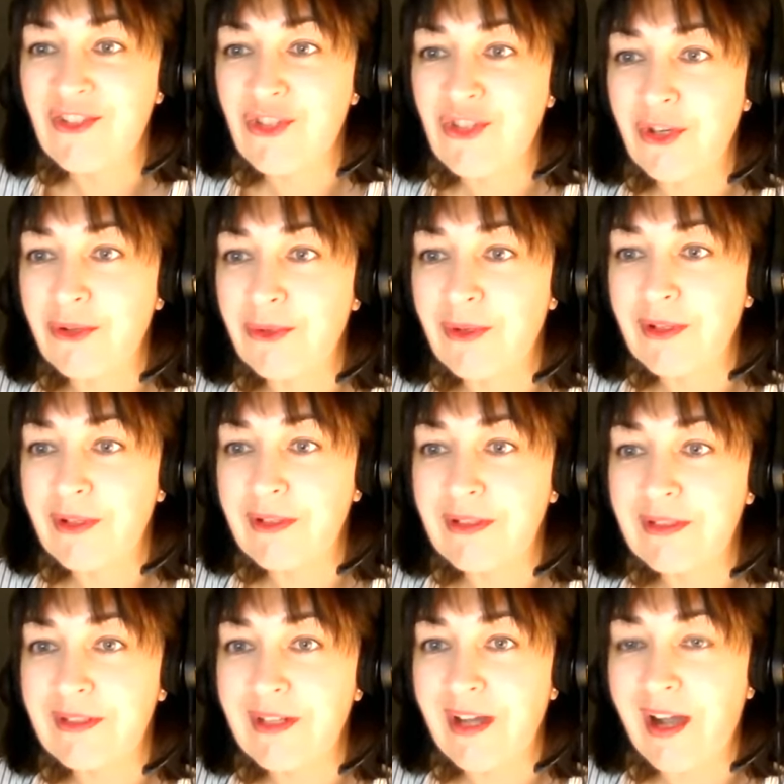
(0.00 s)
So,
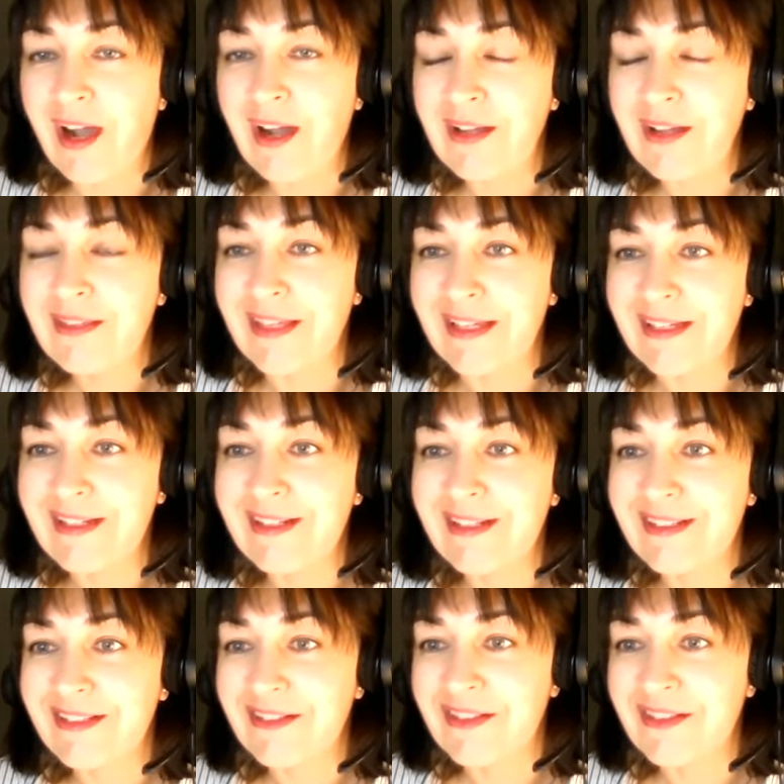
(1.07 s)
I think